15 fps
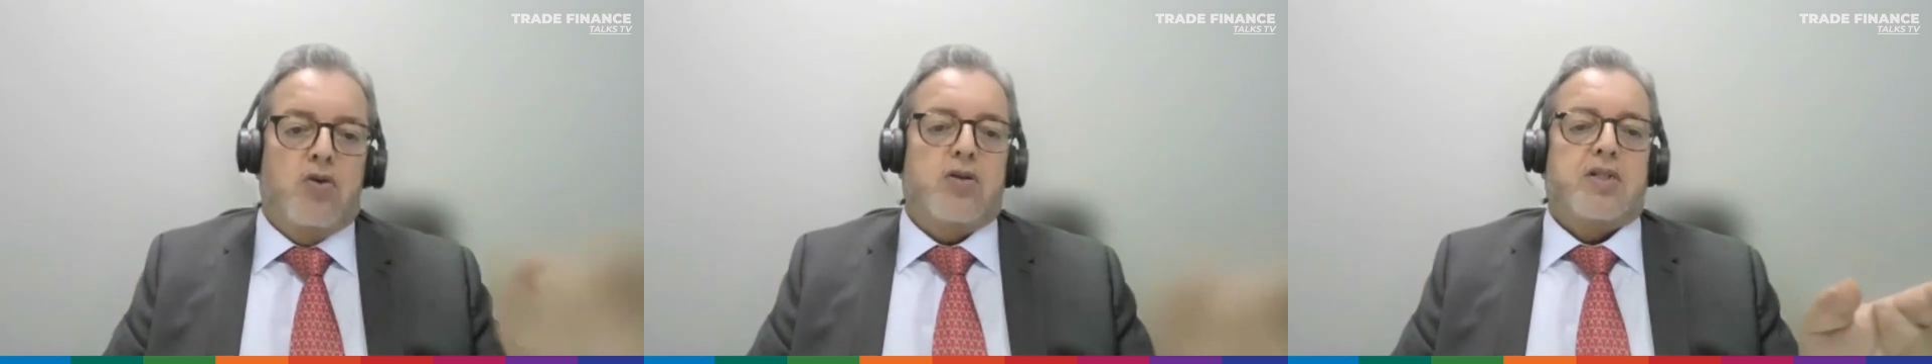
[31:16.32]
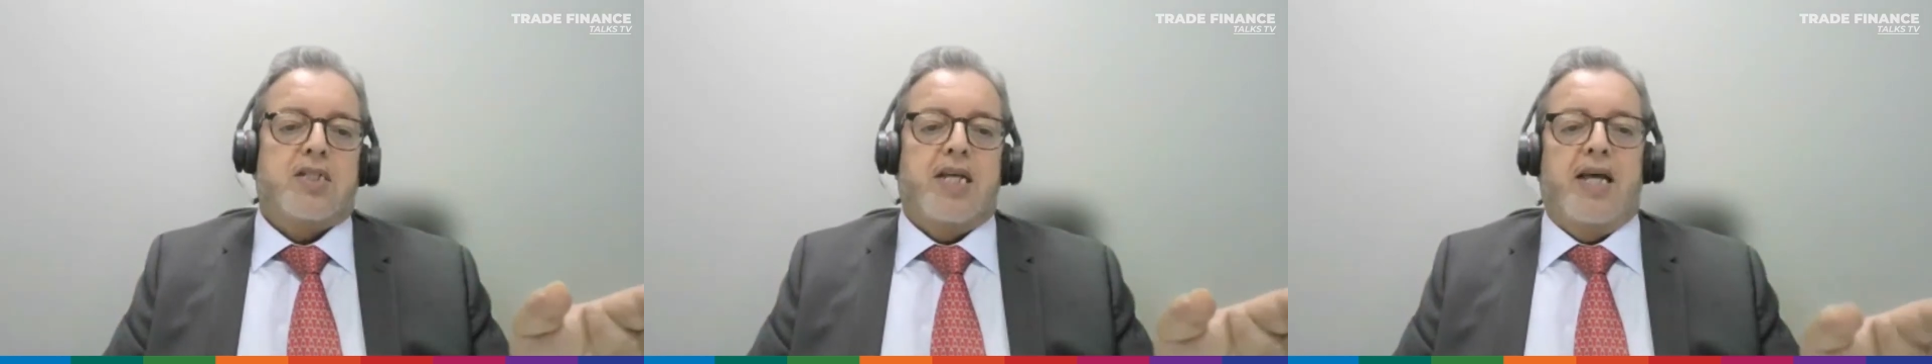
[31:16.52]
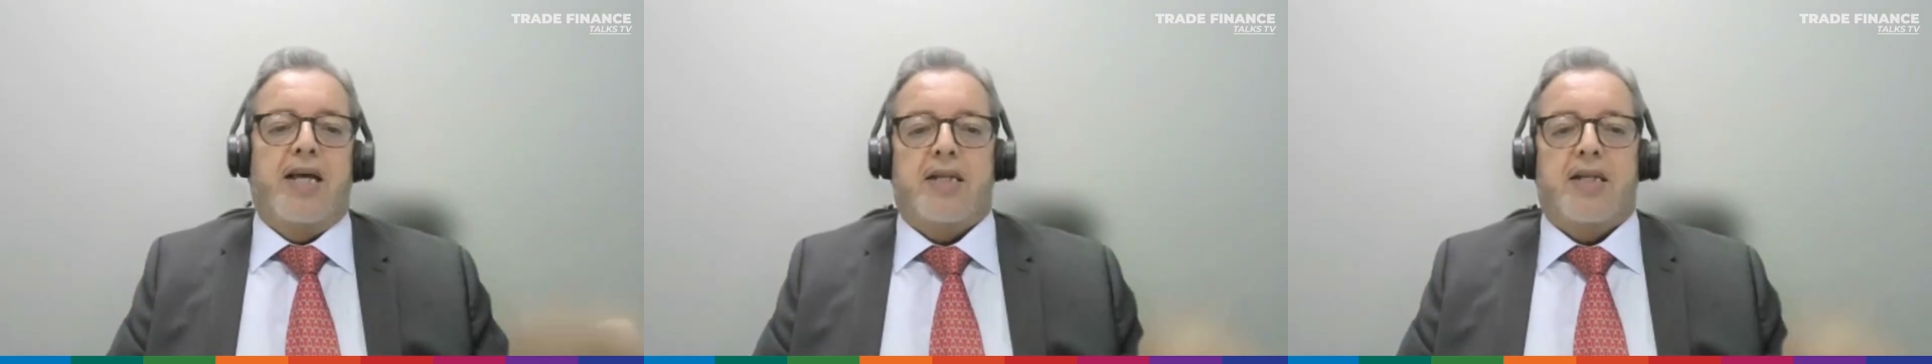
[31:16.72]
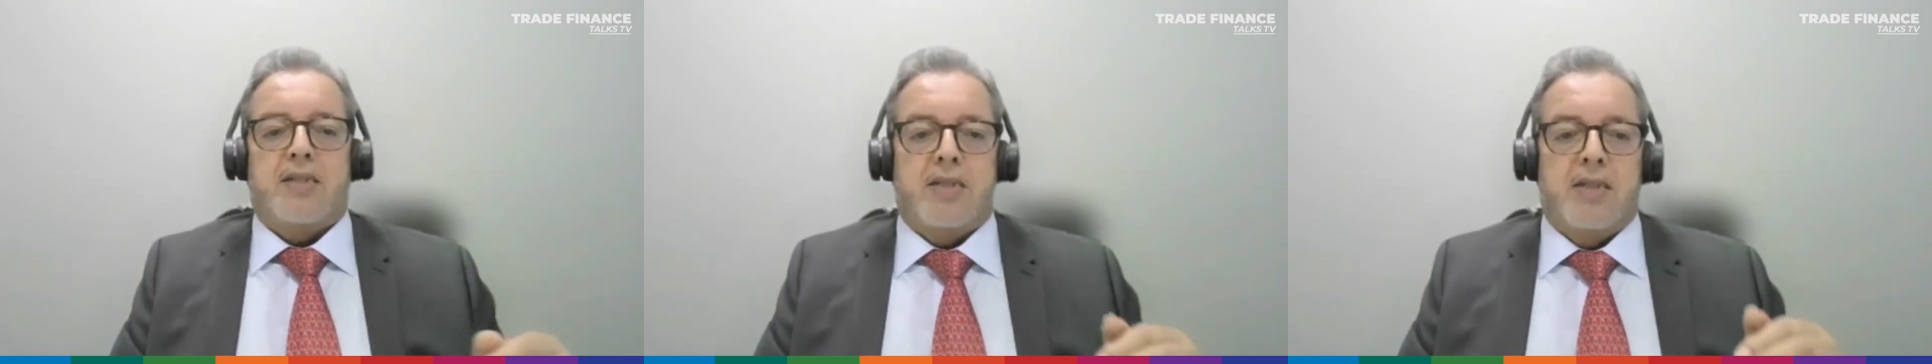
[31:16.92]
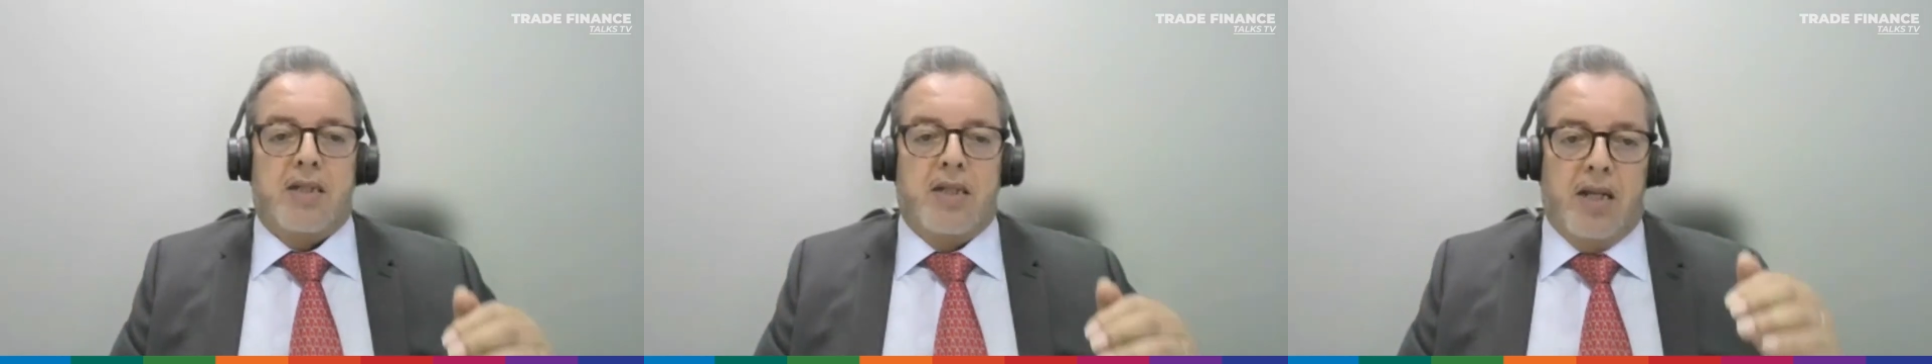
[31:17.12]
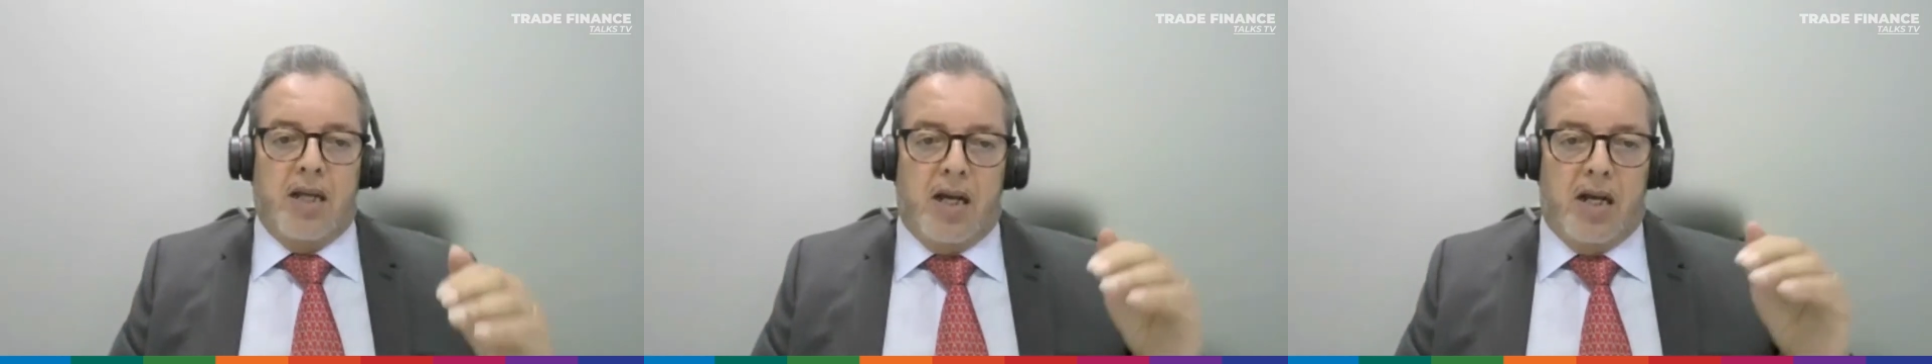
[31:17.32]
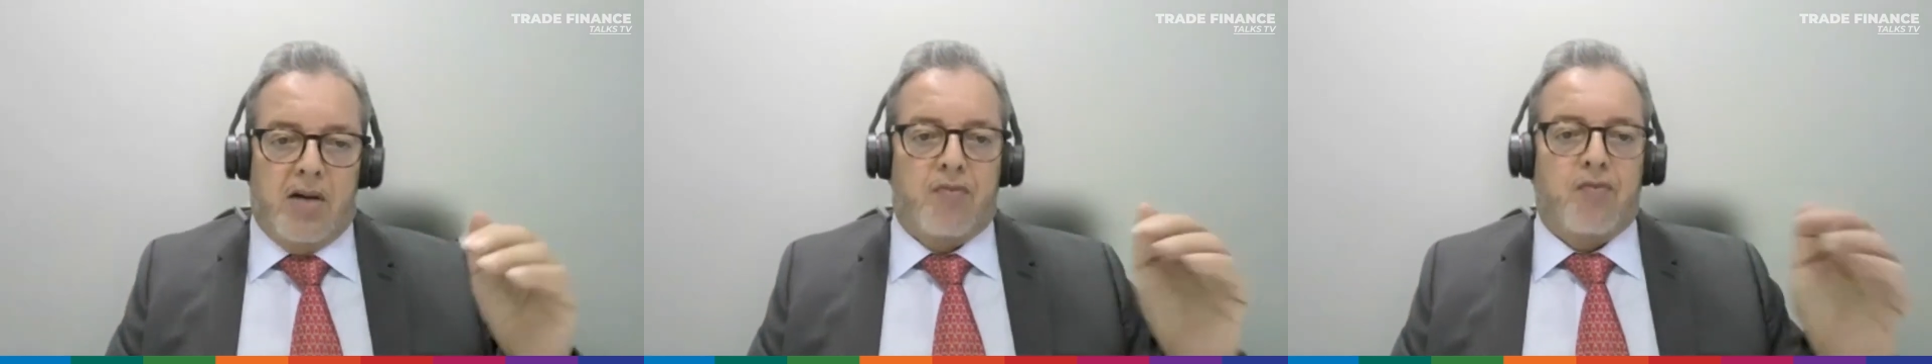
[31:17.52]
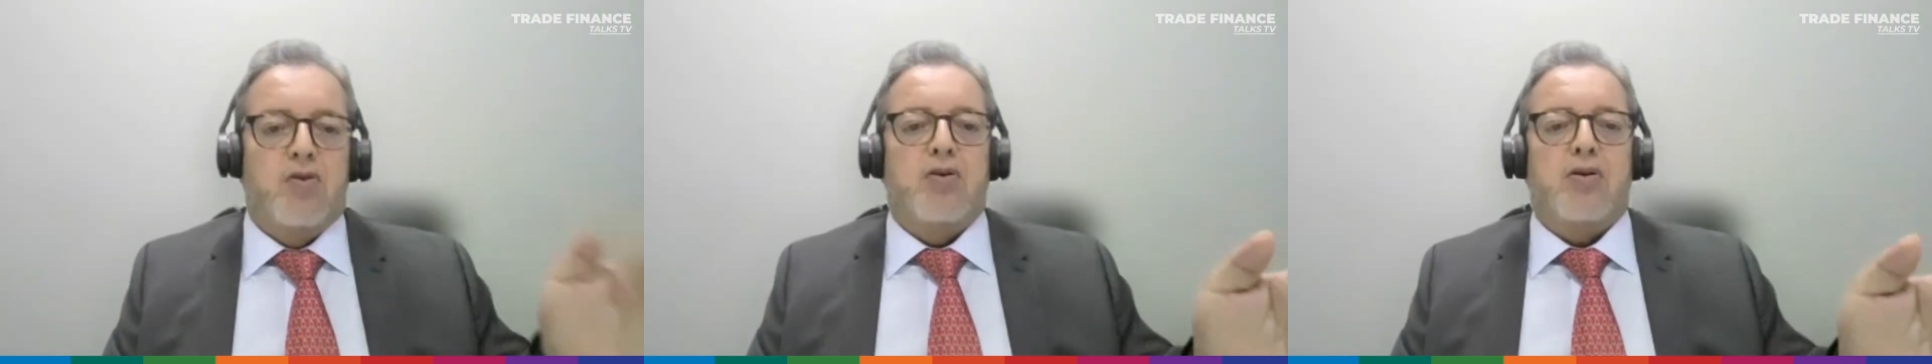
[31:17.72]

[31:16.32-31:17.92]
for tanks and